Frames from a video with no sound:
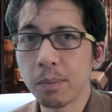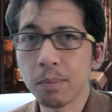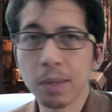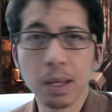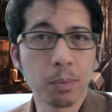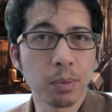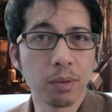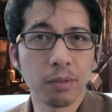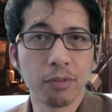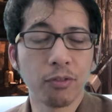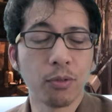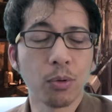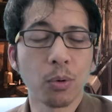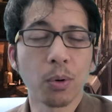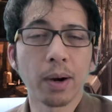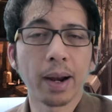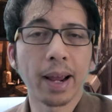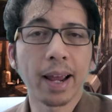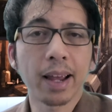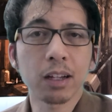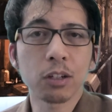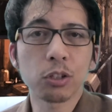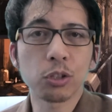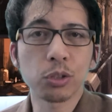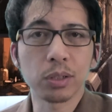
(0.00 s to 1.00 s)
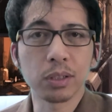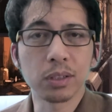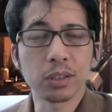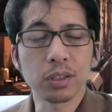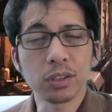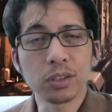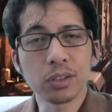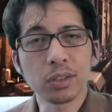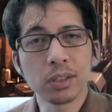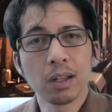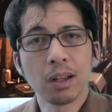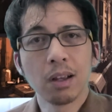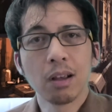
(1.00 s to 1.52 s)
maybe 4
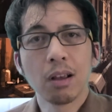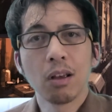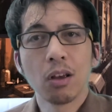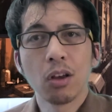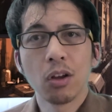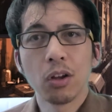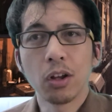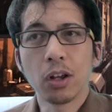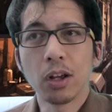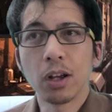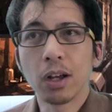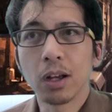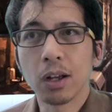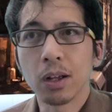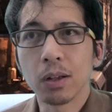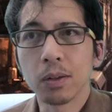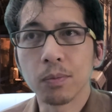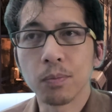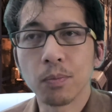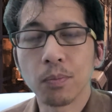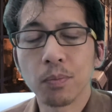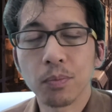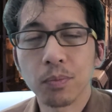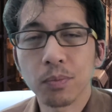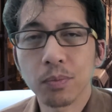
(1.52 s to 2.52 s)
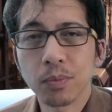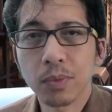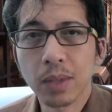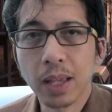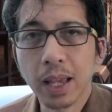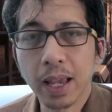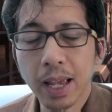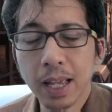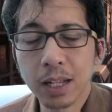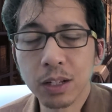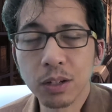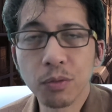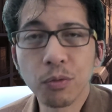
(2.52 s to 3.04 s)
actions,
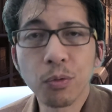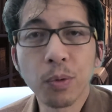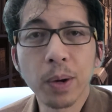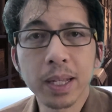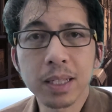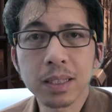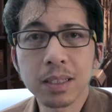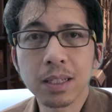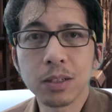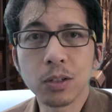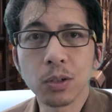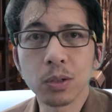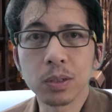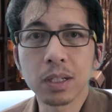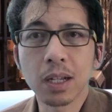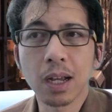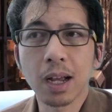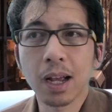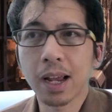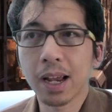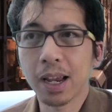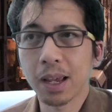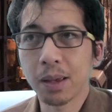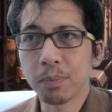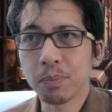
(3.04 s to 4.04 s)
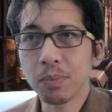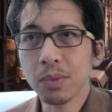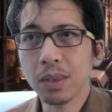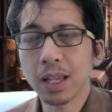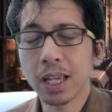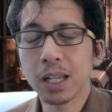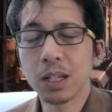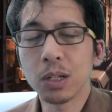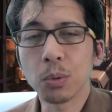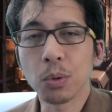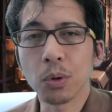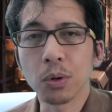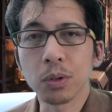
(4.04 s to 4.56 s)
and you've wasted your time,
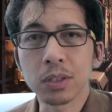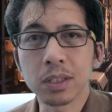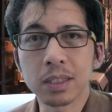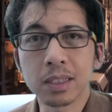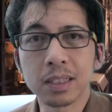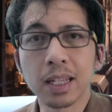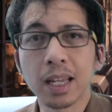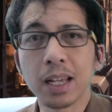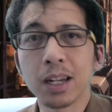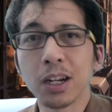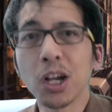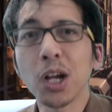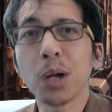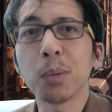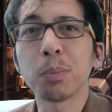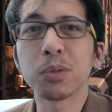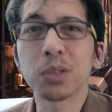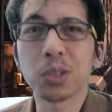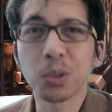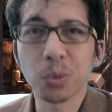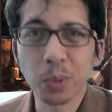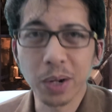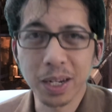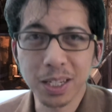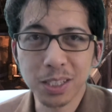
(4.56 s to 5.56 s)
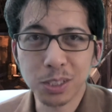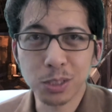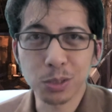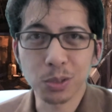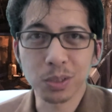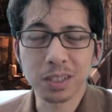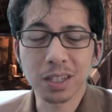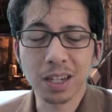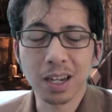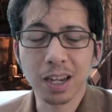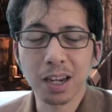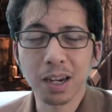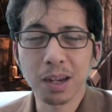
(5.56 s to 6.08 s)
and you were set up to waste your
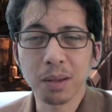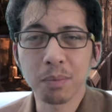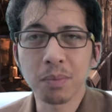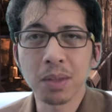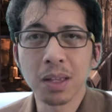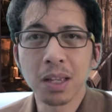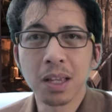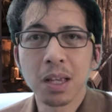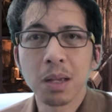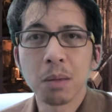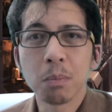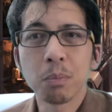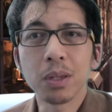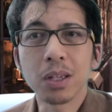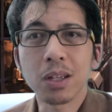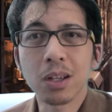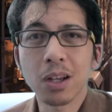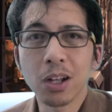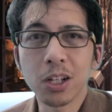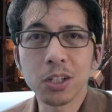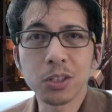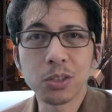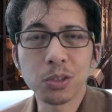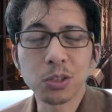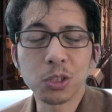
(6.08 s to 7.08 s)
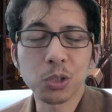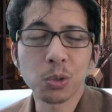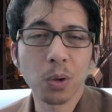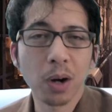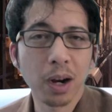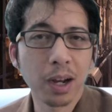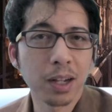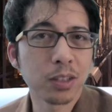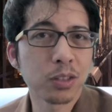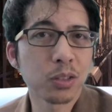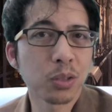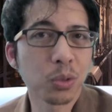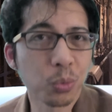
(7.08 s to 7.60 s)
time because you
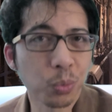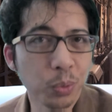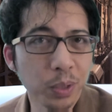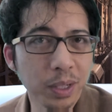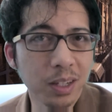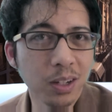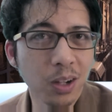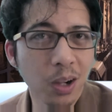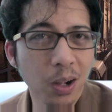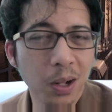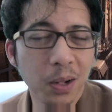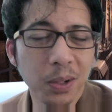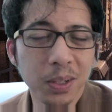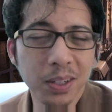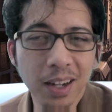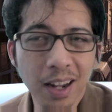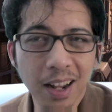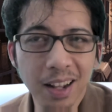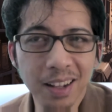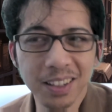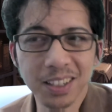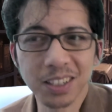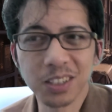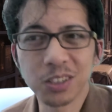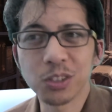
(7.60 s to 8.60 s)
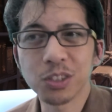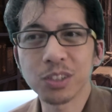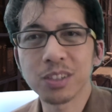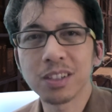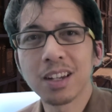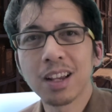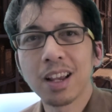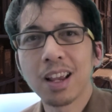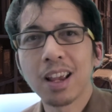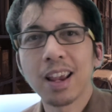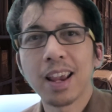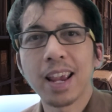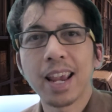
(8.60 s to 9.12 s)
tried to recall knowledge.
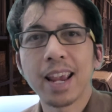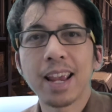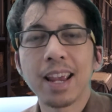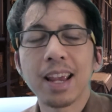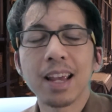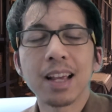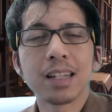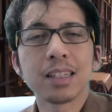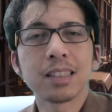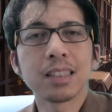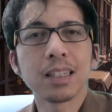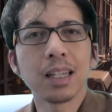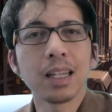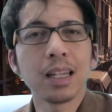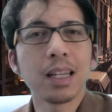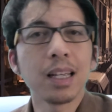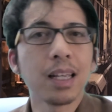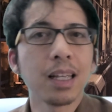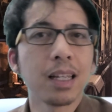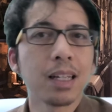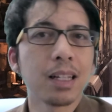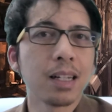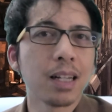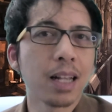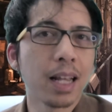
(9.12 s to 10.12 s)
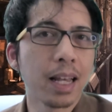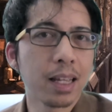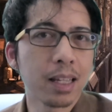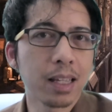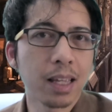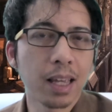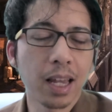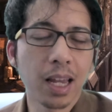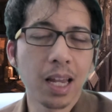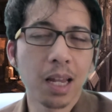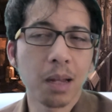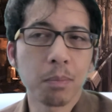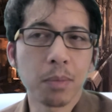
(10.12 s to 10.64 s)
And in a
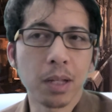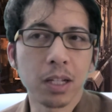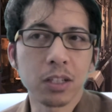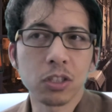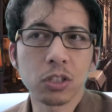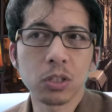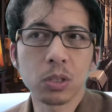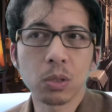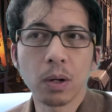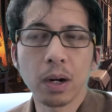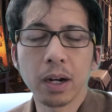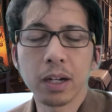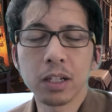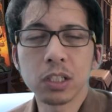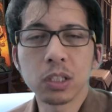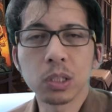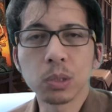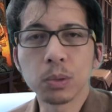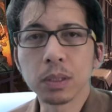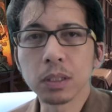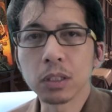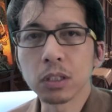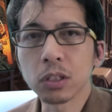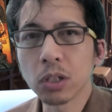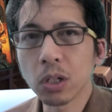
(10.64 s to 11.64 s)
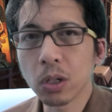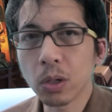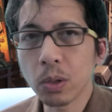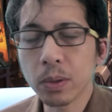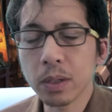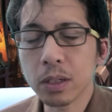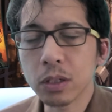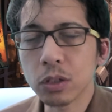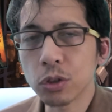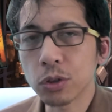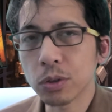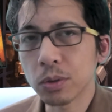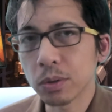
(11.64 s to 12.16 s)
game that's trying to
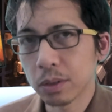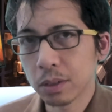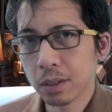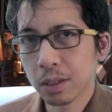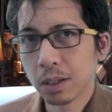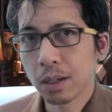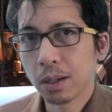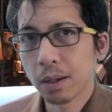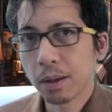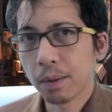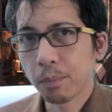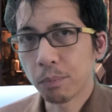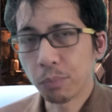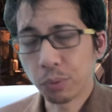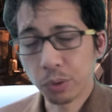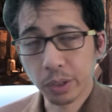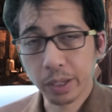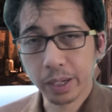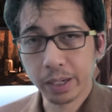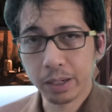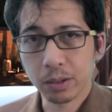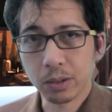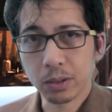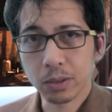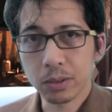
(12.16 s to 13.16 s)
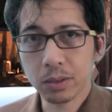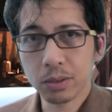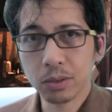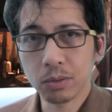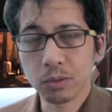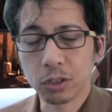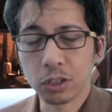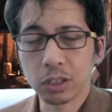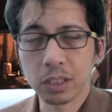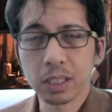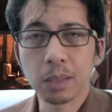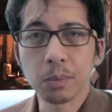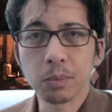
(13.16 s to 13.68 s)
encourage players,
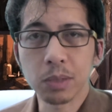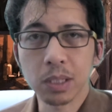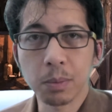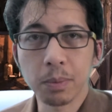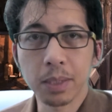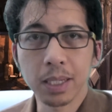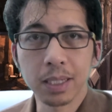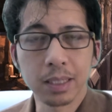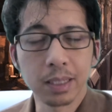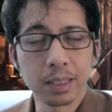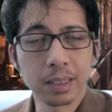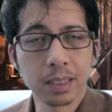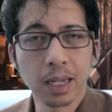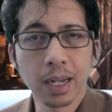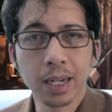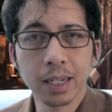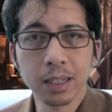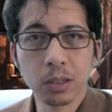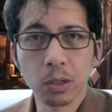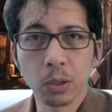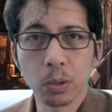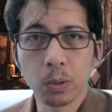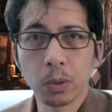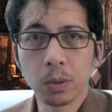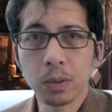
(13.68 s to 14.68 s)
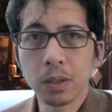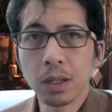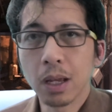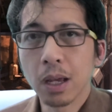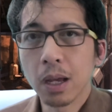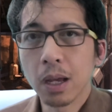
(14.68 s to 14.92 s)
which seems to be a design goal,